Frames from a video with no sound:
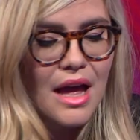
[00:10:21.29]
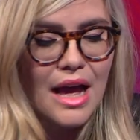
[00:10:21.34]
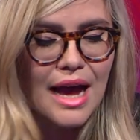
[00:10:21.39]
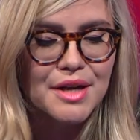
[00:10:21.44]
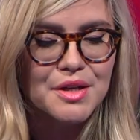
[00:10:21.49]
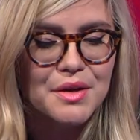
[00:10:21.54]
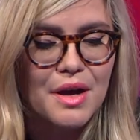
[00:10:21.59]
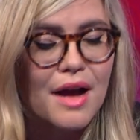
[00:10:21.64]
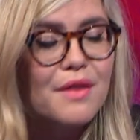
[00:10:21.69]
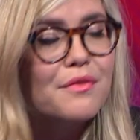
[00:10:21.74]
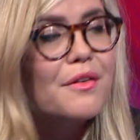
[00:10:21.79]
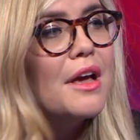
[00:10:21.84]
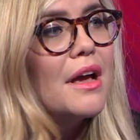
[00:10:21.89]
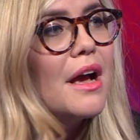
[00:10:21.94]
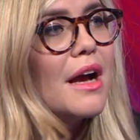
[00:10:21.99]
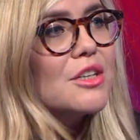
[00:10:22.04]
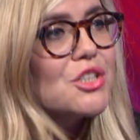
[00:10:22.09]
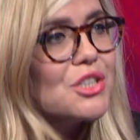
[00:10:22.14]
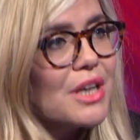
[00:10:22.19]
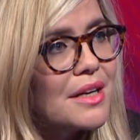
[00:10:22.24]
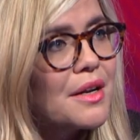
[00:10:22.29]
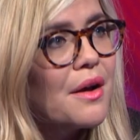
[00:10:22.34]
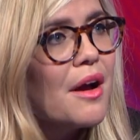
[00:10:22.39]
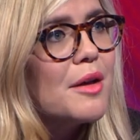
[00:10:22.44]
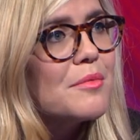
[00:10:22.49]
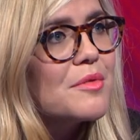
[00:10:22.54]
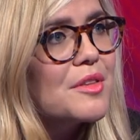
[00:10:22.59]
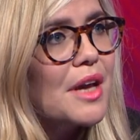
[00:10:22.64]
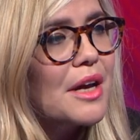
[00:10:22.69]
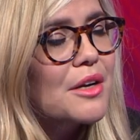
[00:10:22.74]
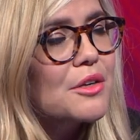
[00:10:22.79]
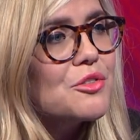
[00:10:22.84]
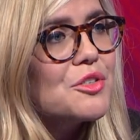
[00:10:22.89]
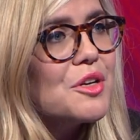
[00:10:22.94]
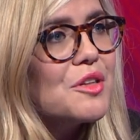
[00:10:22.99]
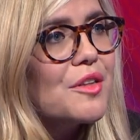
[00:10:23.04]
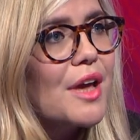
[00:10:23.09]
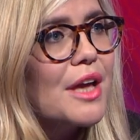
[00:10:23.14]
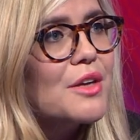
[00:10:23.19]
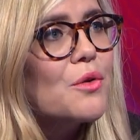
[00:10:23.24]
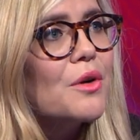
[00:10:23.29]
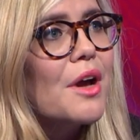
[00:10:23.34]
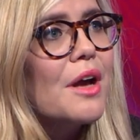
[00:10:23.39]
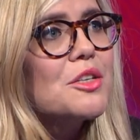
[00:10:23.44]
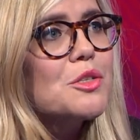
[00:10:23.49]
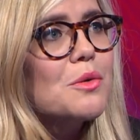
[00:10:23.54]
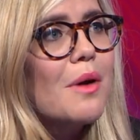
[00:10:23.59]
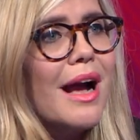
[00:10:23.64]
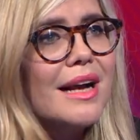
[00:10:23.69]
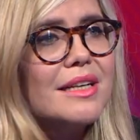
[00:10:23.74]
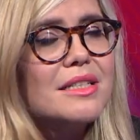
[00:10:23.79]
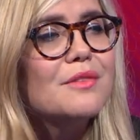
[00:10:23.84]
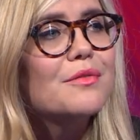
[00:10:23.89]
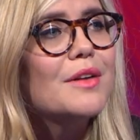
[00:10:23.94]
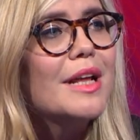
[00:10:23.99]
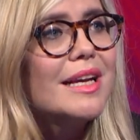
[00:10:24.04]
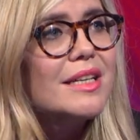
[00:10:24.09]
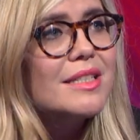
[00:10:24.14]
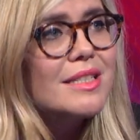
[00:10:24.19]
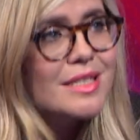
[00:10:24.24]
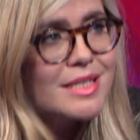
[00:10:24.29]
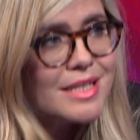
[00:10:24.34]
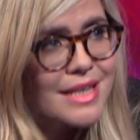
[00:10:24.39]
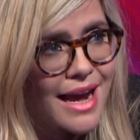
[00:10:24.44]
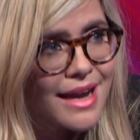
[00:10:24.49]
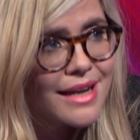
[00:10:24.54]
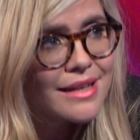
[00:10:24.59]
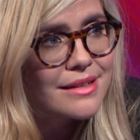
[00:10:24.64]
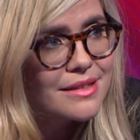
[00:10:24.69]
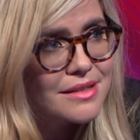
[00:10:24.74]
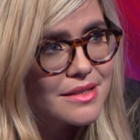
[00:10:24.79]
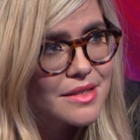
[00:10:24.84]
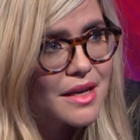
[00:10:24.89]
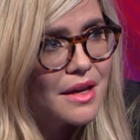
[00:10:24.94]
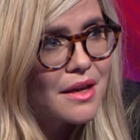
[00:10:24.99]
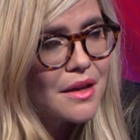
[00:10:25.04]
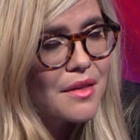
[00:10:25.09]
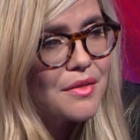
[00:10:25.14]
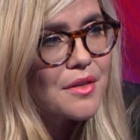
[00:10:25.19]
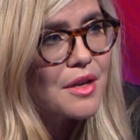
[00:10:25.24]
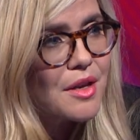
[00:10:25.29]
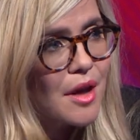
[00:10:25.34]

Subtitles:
And you have a shadow Home Secretary saying you're going to actively extend the